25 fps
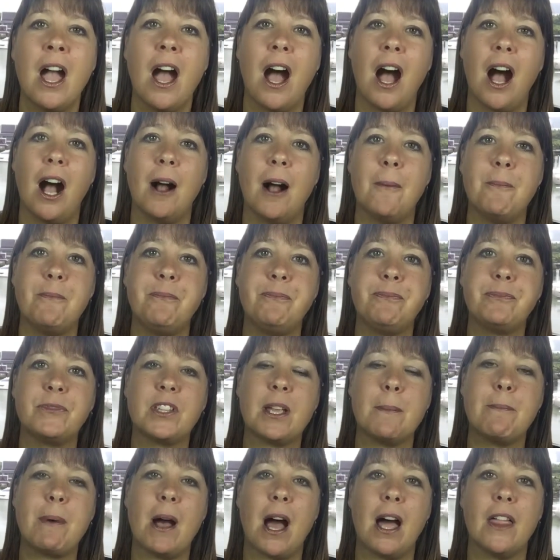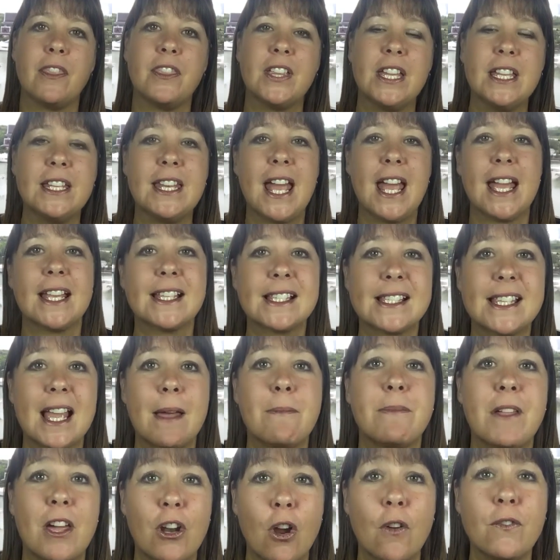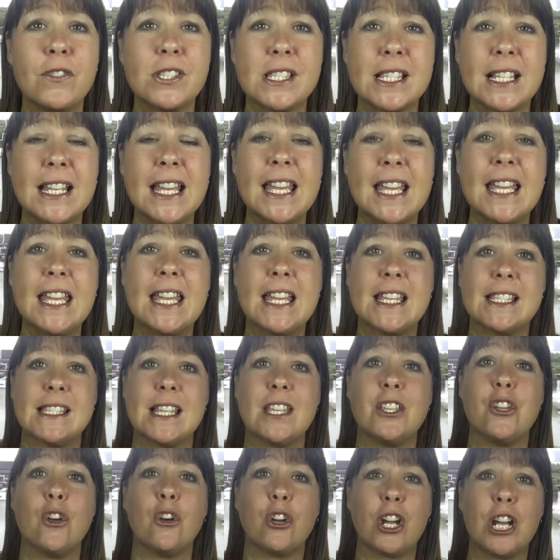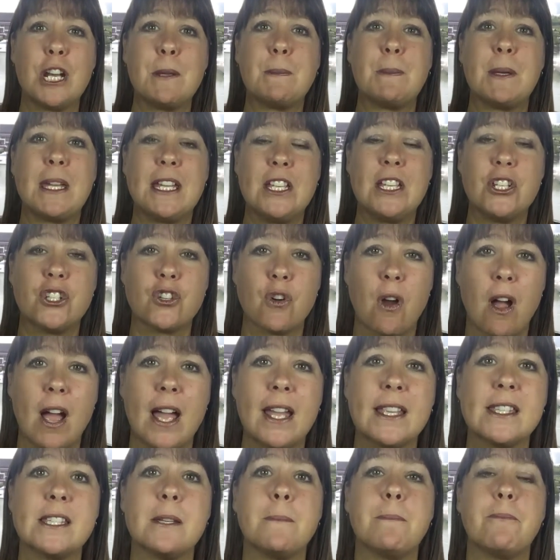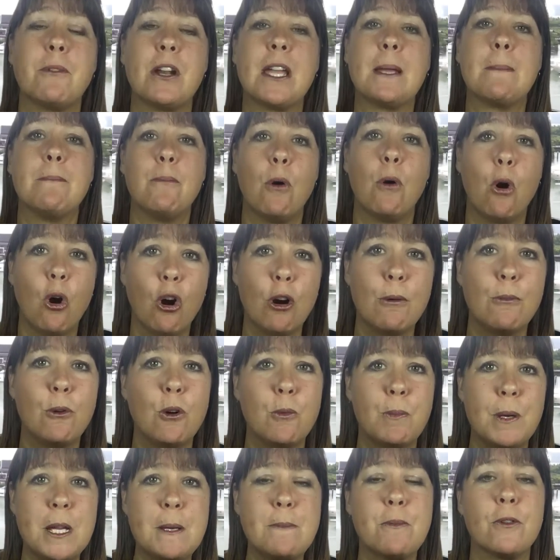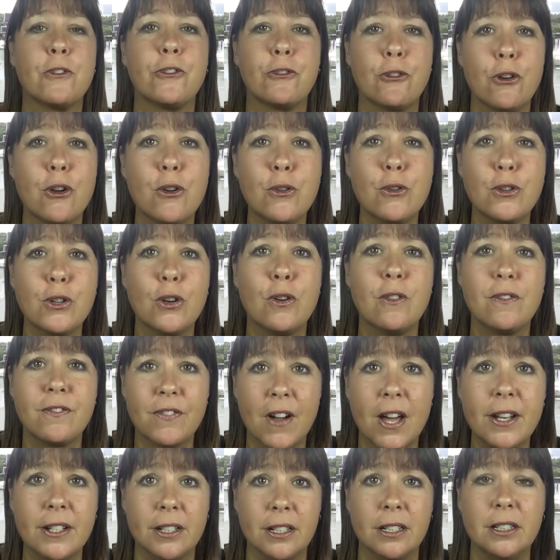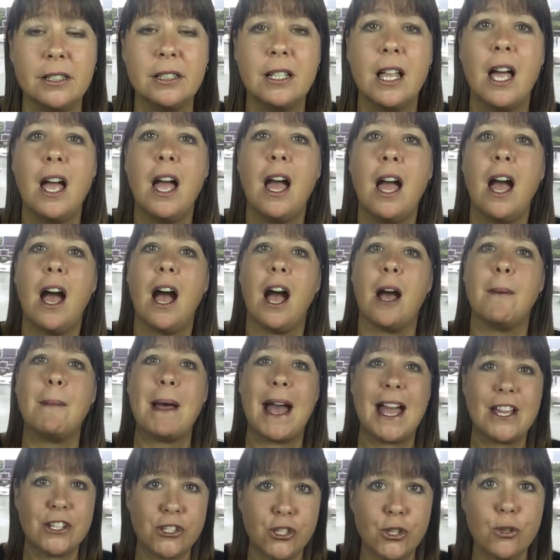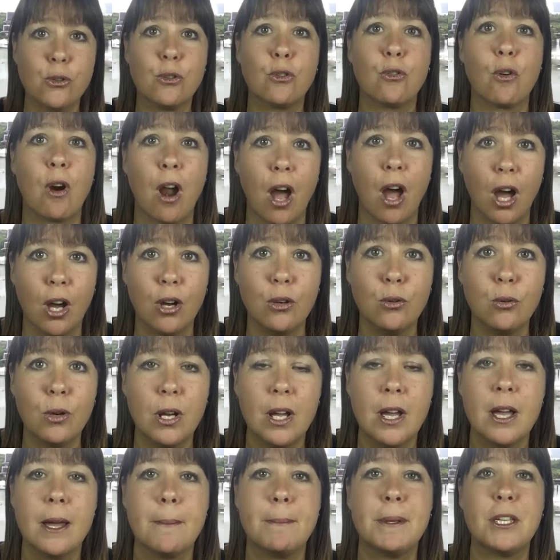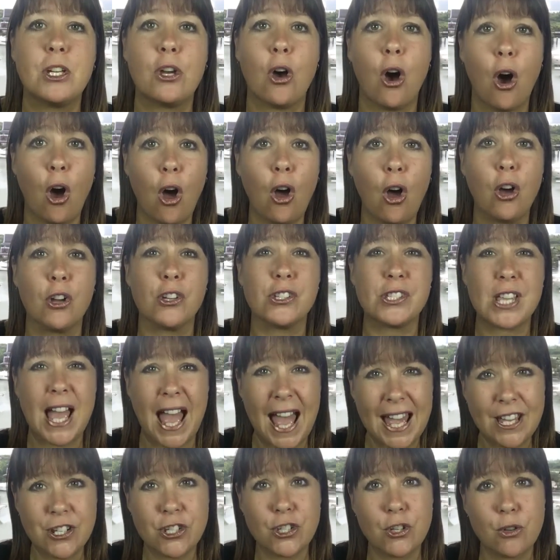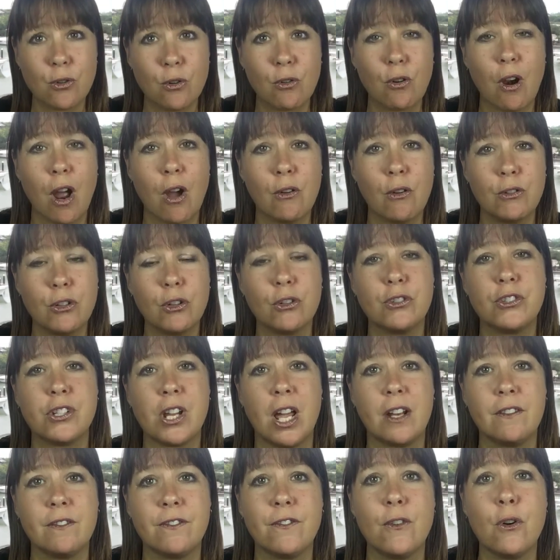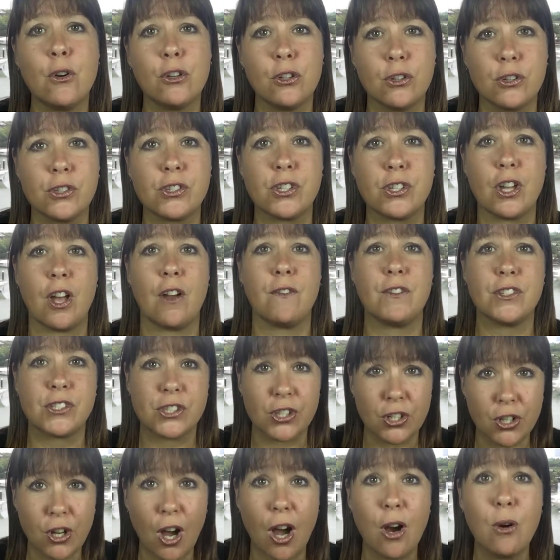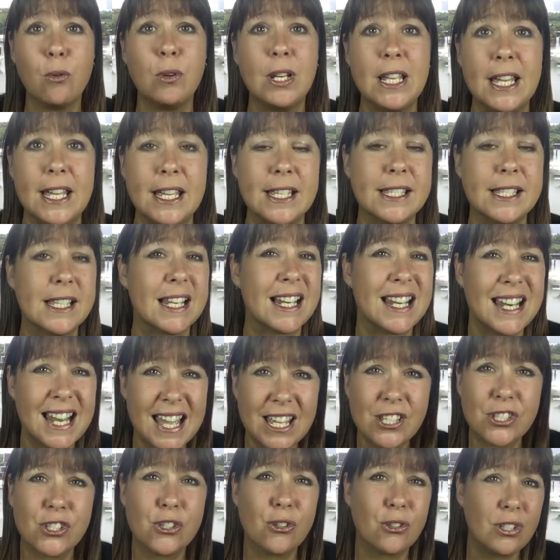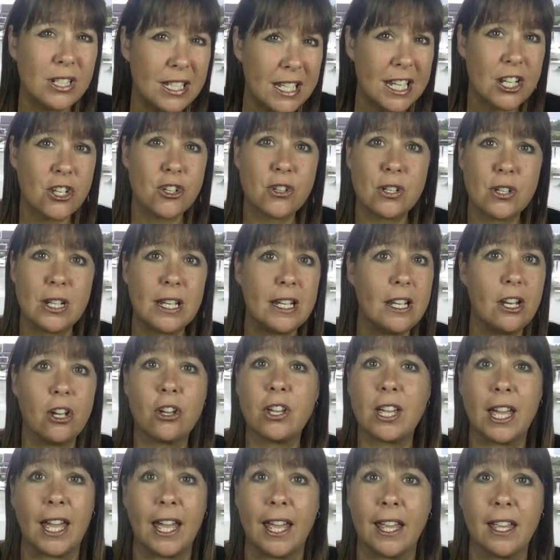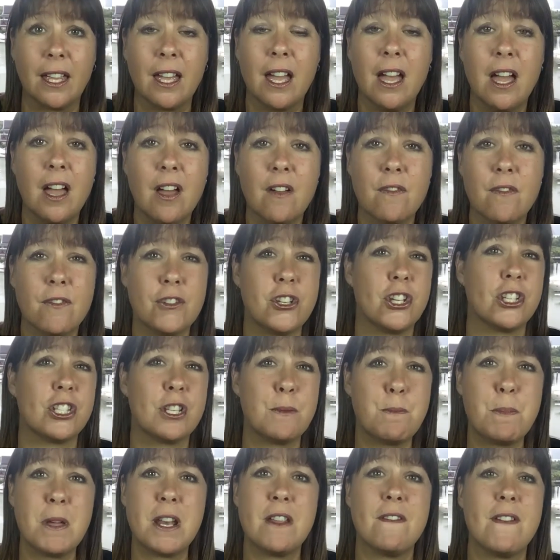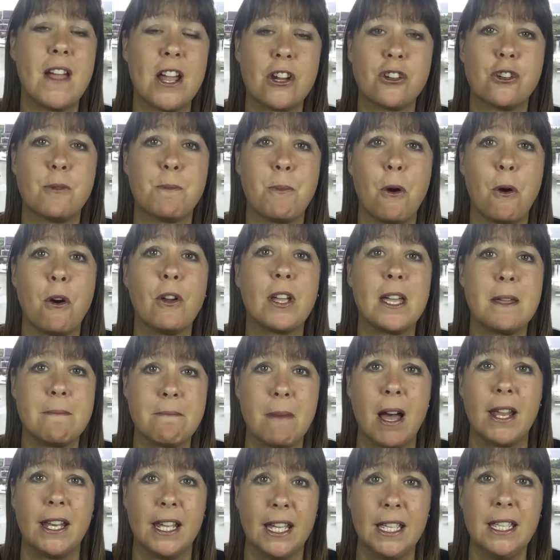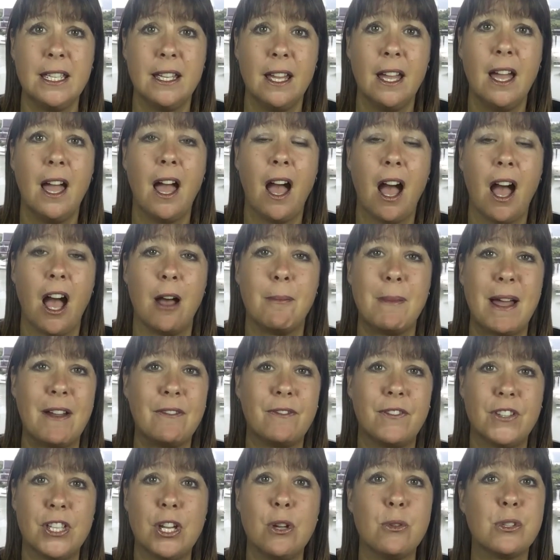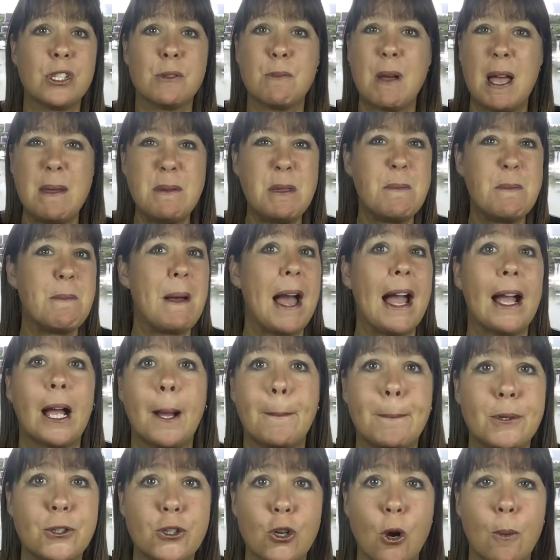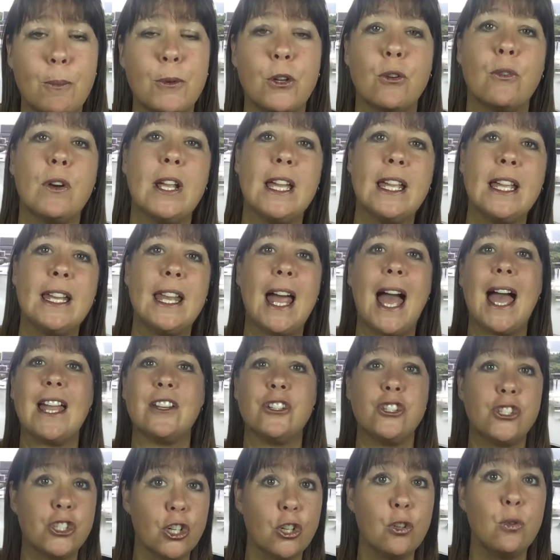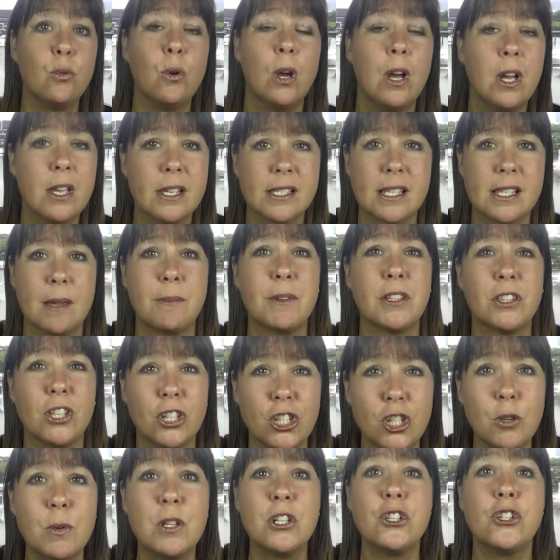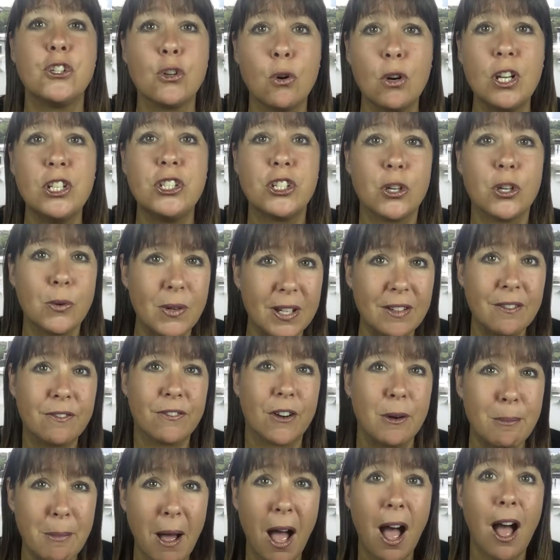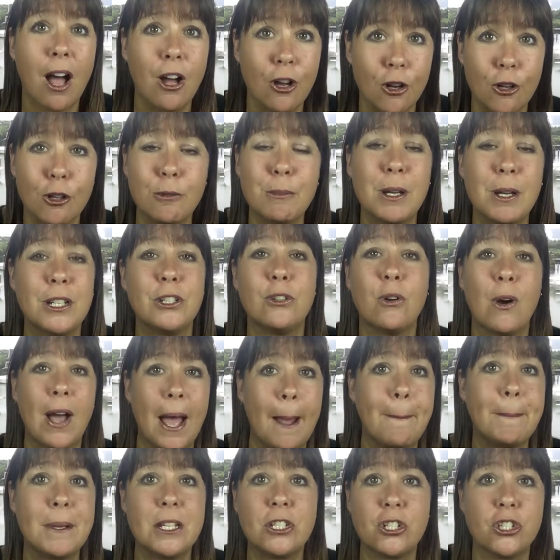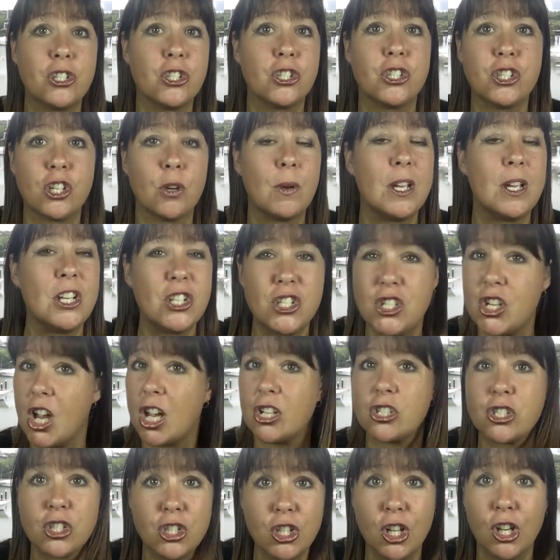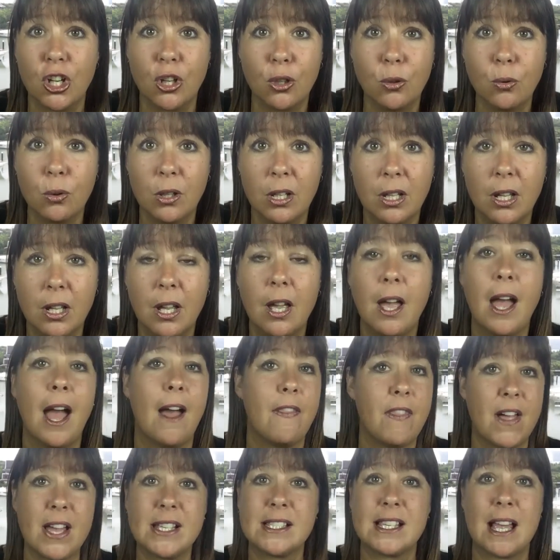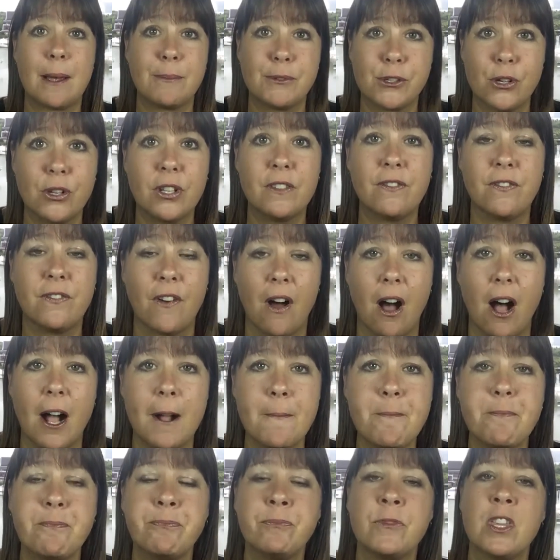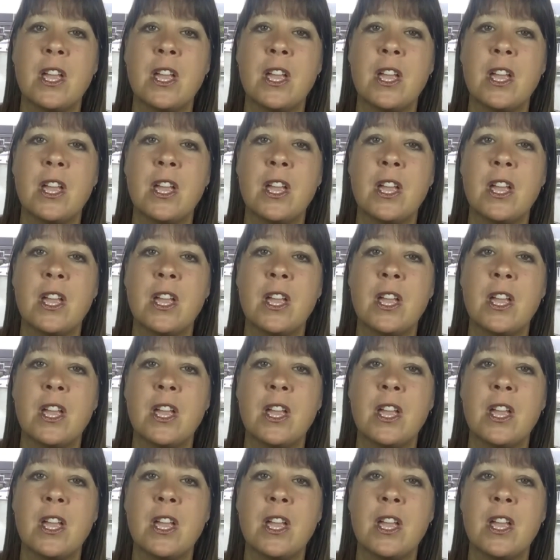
But the next step then obviously is that you're going to be trying to bring more and more people through your funnel as you grow, because as you grow your done-for-you service, the goal is, unless you're literally looking for just a bit of extra pocket money and for you to maybe pack up a job you're in and do something that you enjoy doing from home and you're happy to just do it just you, and that's absolutely fine.